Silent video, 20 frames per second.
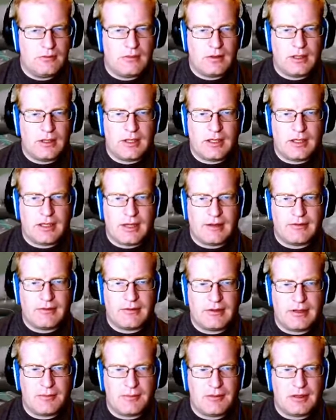I like lots of
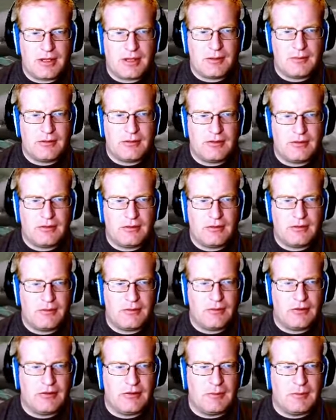types of games.
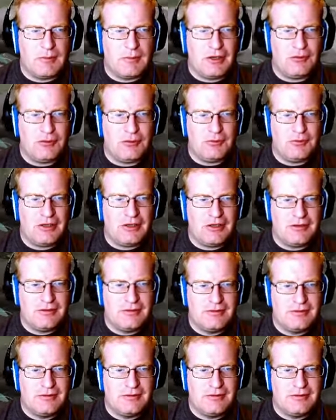You see my YouTube channel?